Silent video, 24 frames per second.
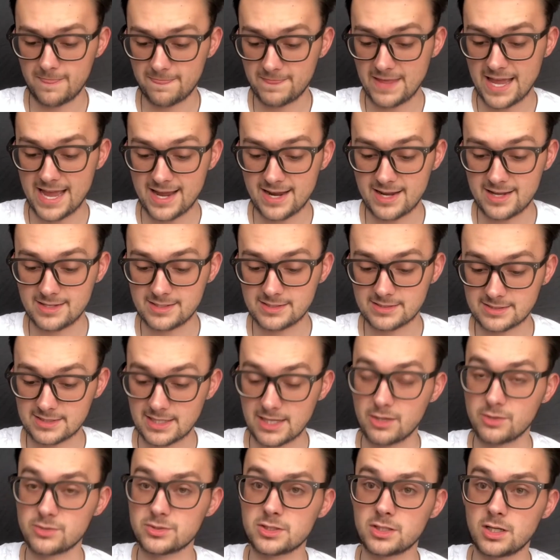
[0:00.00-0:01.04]
That
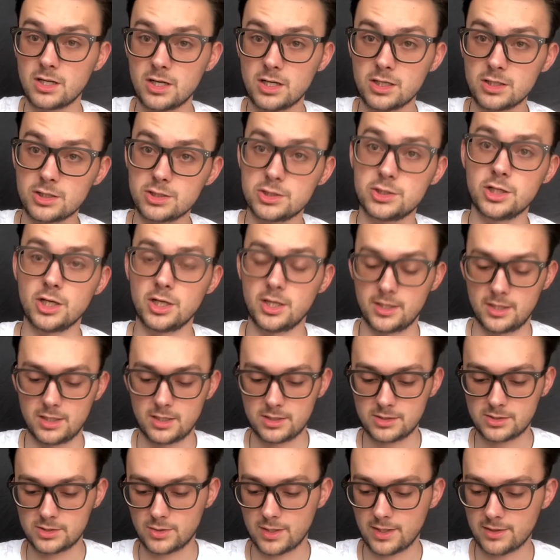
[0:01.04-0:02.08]
sounds good.
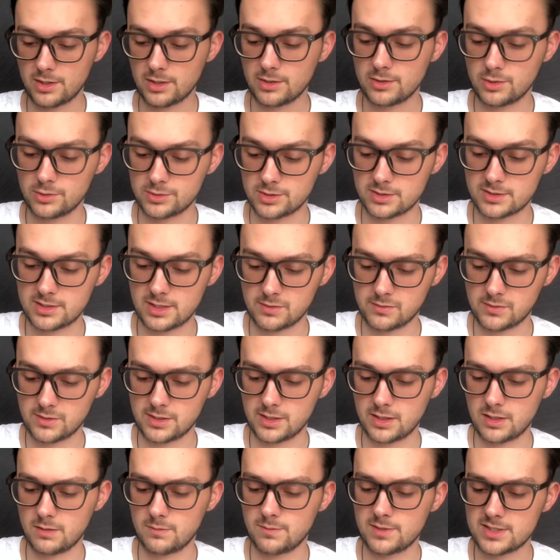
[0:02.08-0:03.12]
So I think those are definitely
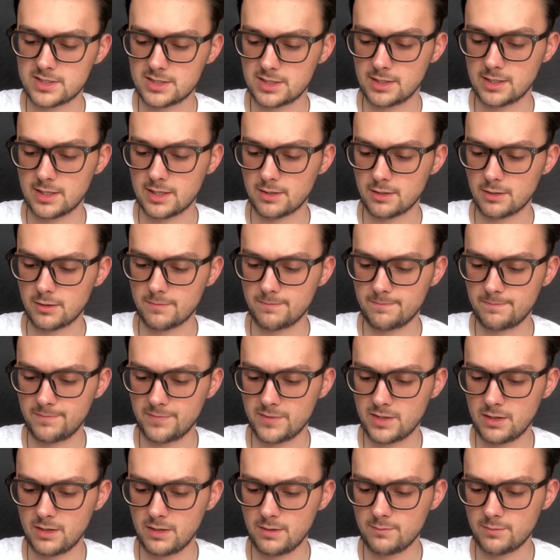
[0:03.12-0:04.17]
going to be together.
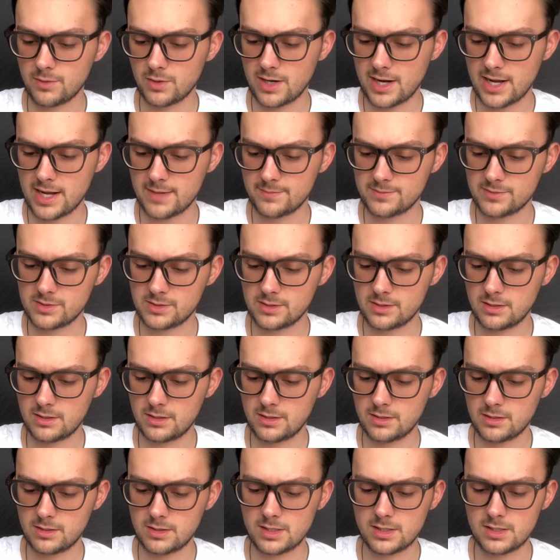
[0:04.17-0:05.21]
Perhaps
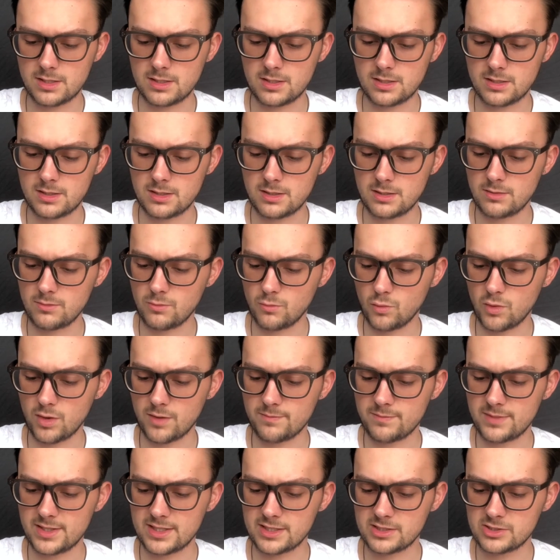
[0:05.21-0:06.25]
the
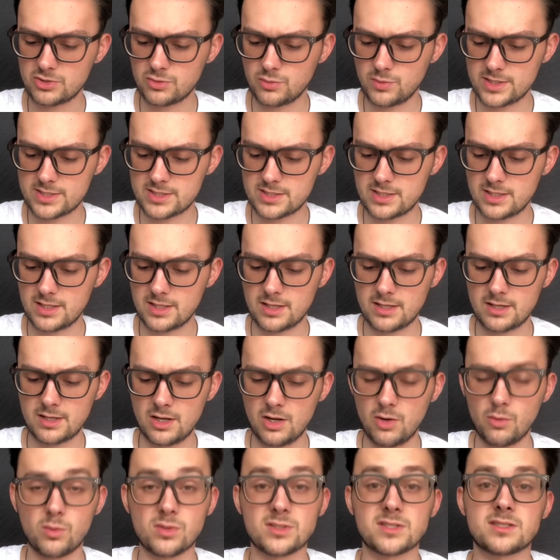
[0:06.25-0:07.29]
one being twisted
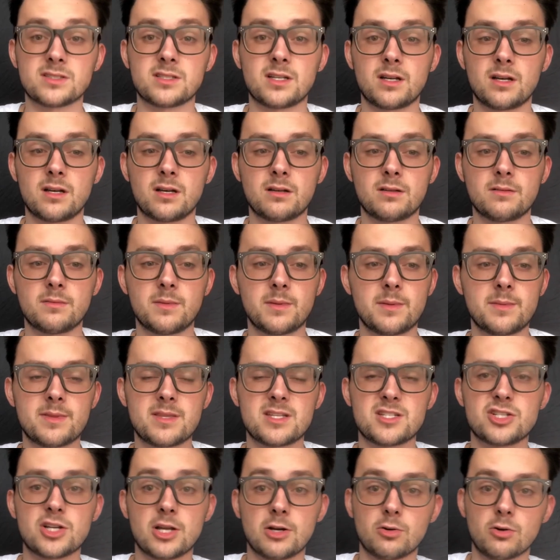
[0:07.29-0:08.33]
was maybe
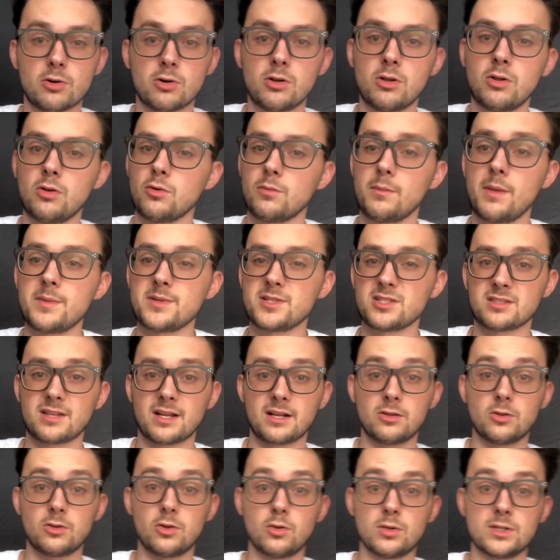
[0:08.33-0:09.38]
the general, or maybe just
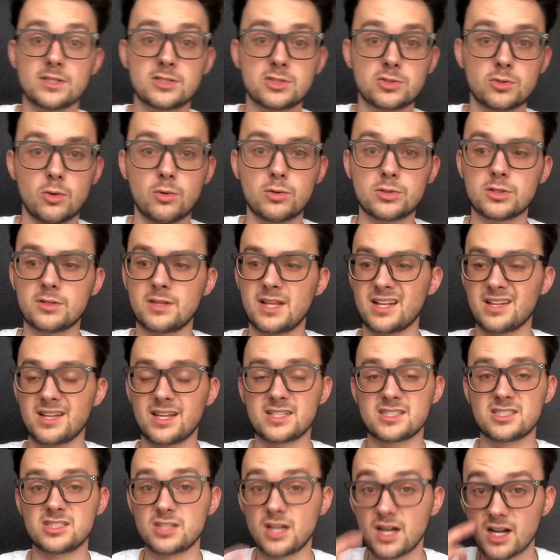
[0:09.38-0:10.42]
like a lowly soldier that
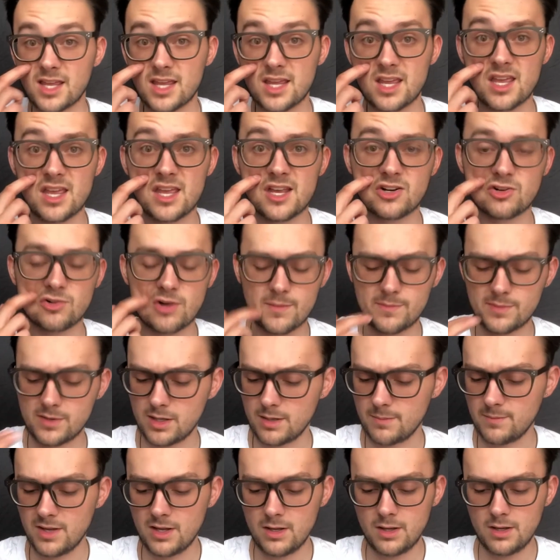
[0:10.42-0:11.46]
like snuck in, crept
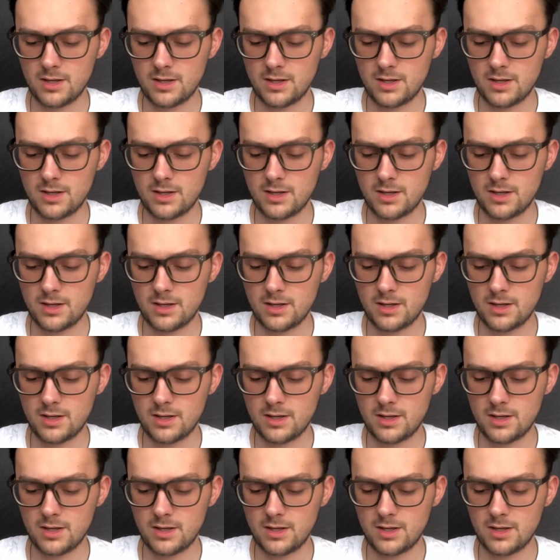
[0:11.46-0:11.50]
up.